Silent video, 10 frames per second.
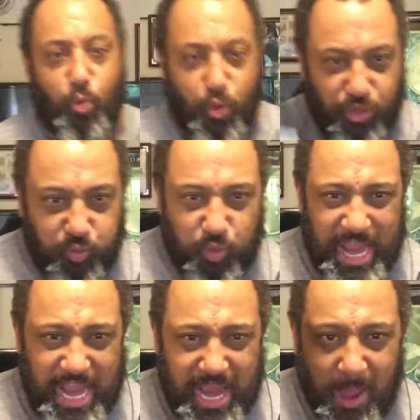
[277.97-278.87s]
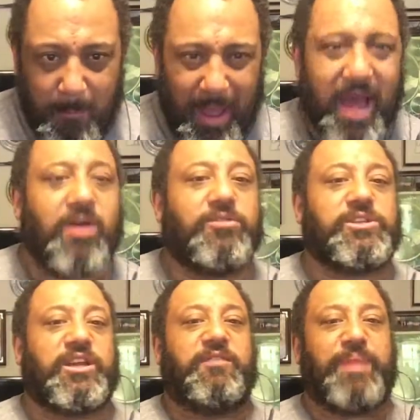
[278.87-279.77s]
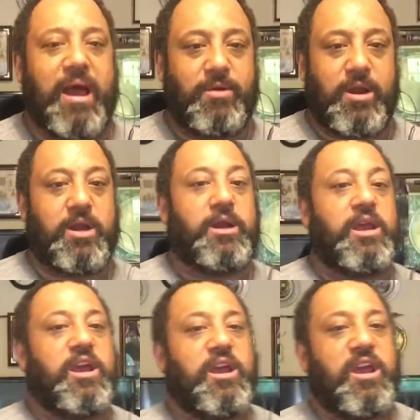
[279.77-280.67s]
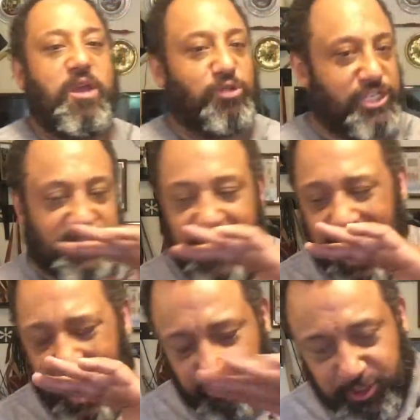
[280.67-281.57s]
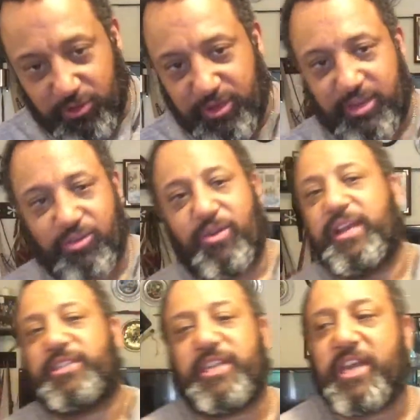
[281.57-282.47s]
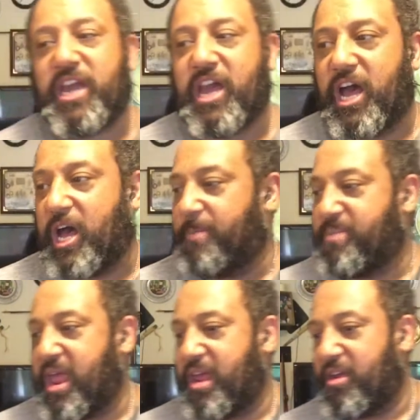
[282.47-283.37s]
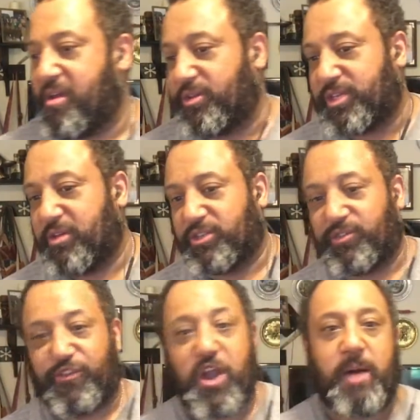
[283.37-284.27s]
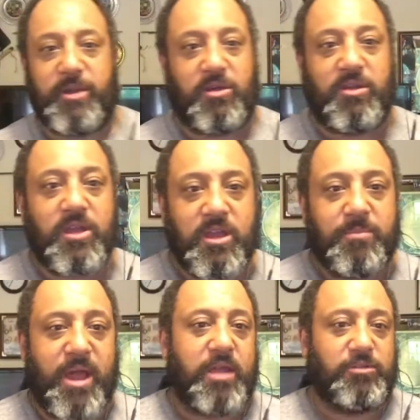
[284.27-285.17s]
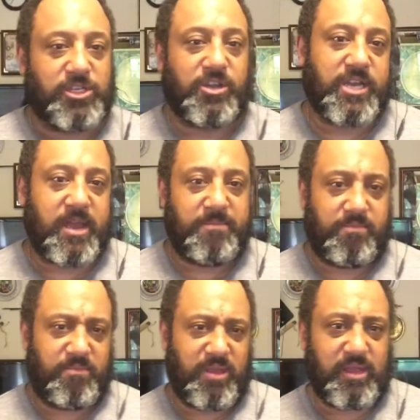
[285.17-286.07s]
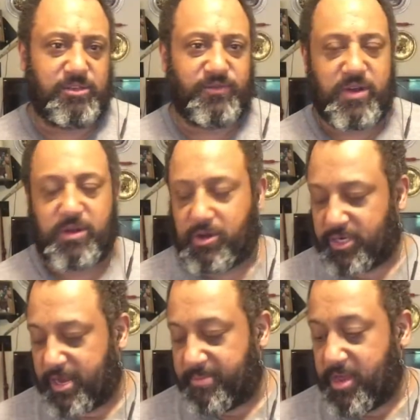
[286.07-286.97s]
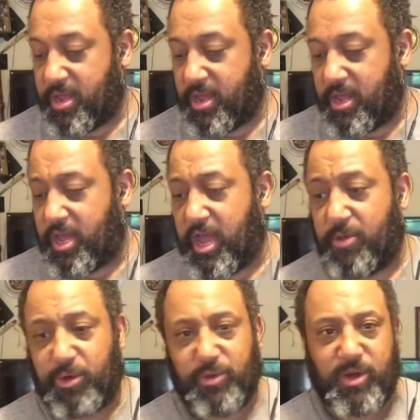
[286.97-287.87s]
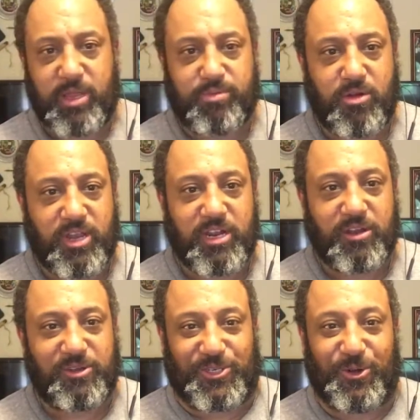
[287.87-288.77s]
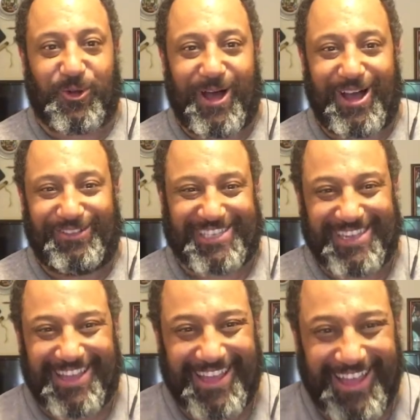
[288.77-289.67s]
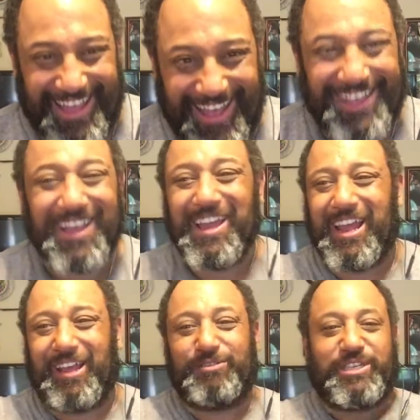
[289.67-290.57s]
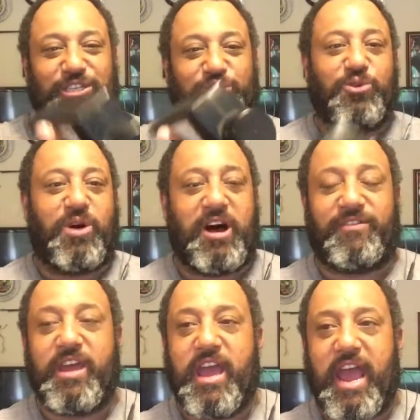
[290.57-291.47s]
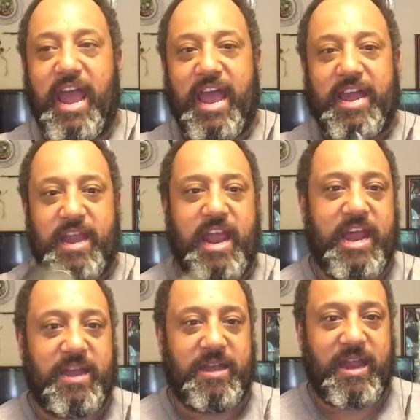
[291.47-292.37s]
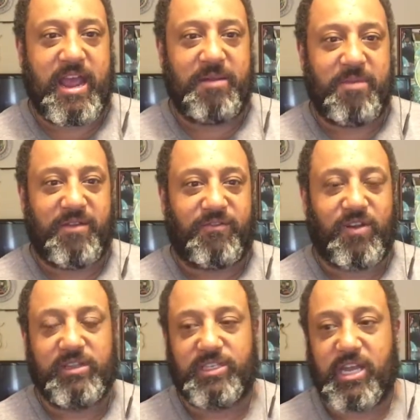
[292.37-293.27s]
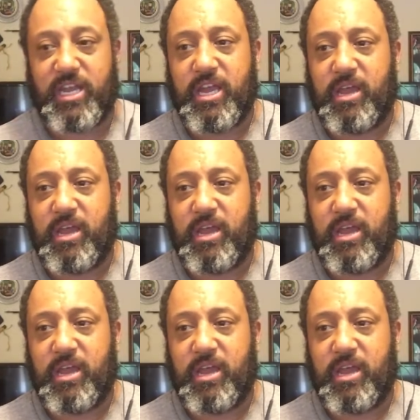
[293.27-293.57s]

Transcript: 3 pounds of powder. It was just absolutely crazy. It was phenomenal. But it was a good time. It was a very good time. We really broke into those schools. It was the zoo off, and my friend got